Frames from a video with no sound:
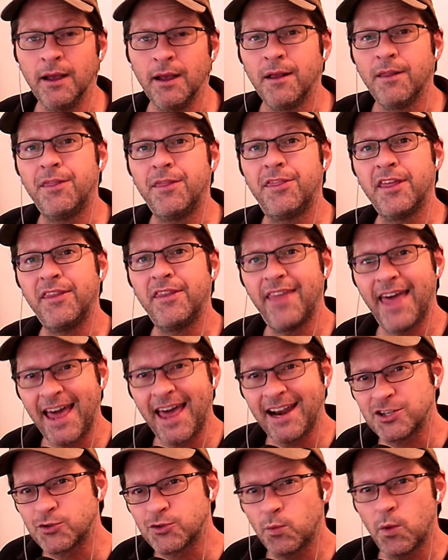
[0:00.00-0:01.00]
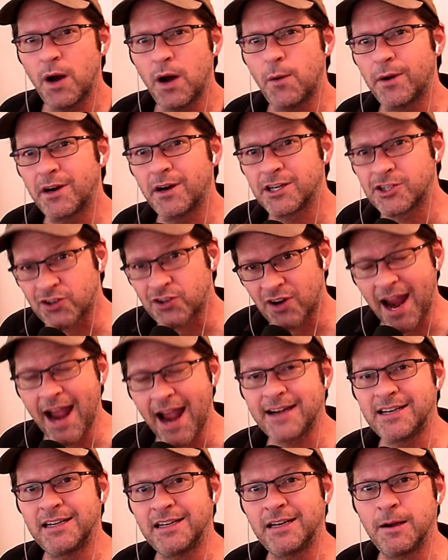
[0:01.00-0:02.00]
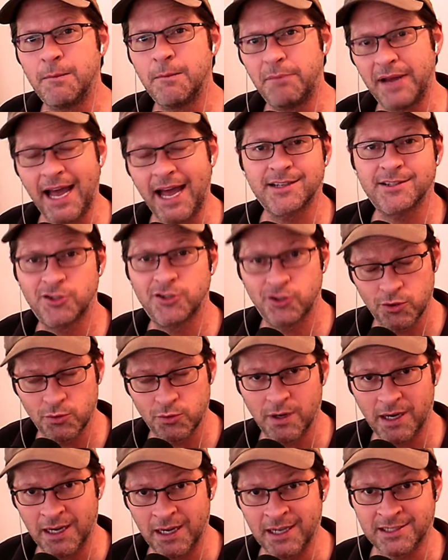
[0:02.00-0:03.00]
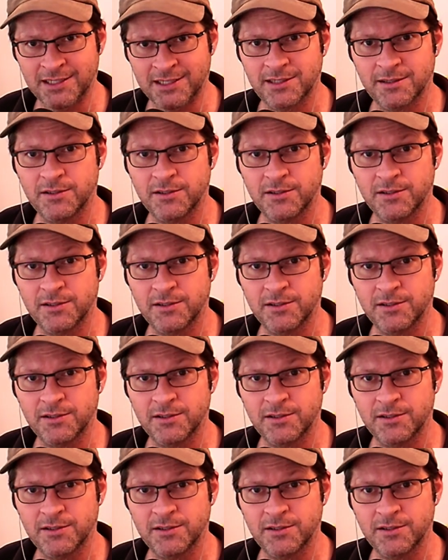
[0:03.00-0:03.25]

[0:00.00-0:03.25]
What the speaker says: then that is what we're attracting back to us.